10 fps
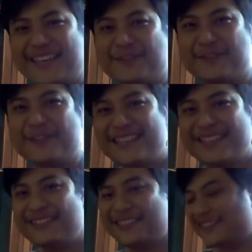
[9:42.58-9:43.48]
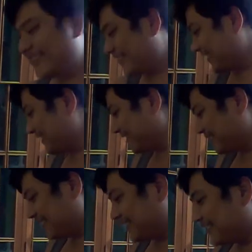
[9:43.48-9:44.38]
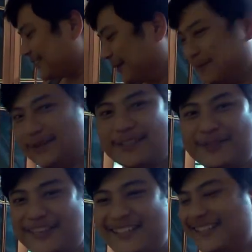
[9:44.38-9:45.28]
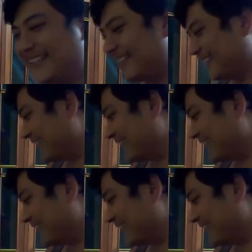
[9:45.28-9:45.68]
life of 11 years, up to this very day,